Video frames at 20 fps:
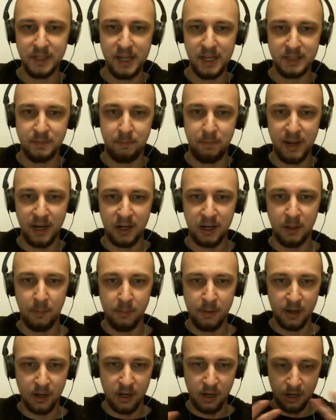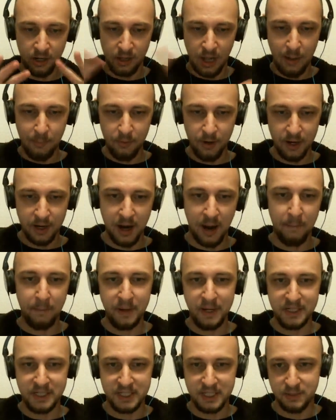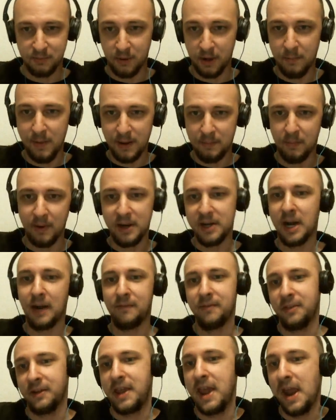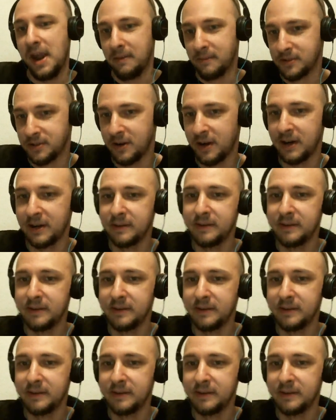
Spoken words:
it's big conglomerate companies that just want to make money off of the games, right?